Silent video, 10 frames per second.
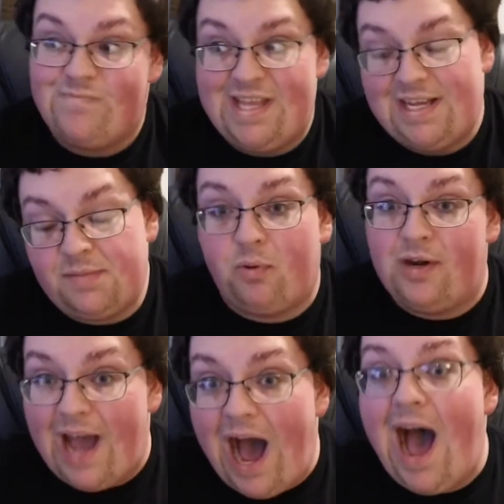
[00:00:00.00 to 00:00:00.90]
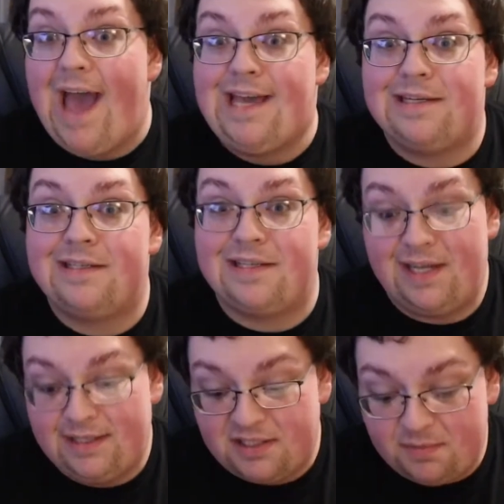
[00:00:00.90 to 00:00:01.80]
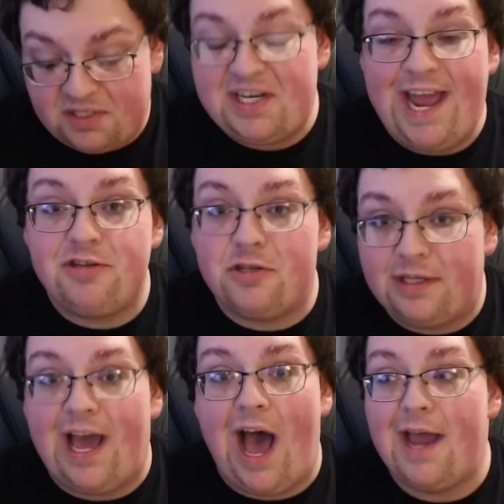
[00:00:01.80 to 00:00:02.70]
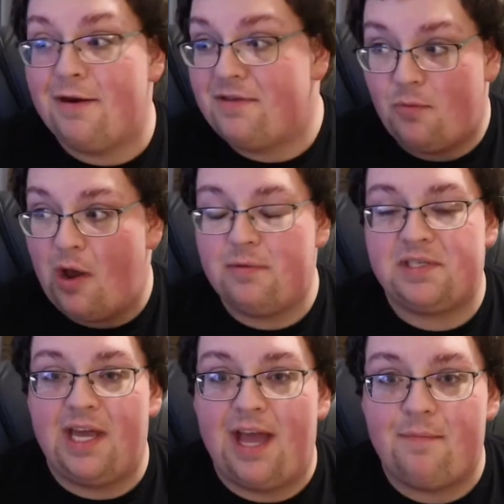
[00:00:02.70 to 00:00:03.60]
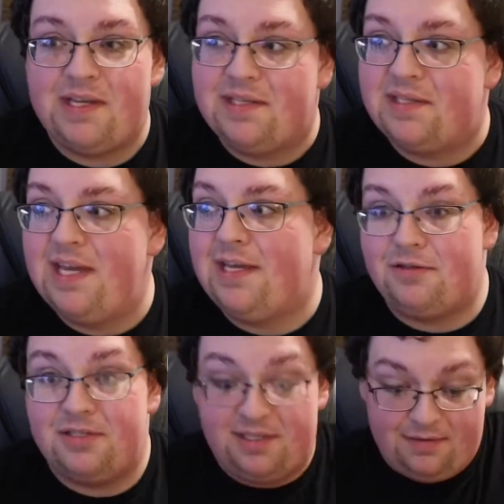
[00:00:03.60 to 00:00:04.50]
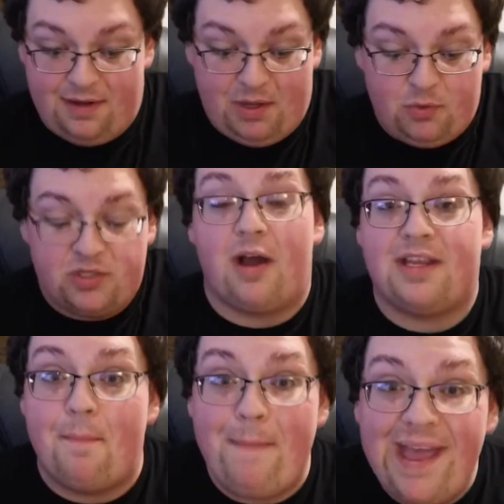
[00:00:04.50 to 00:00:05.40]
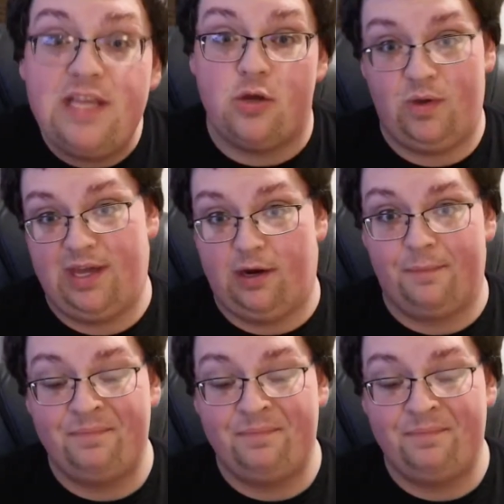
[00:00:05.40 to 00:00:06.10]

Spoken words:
That's pretty high. That's like substantially higher than what I was getting on PC. I mean, we're talking the menu here.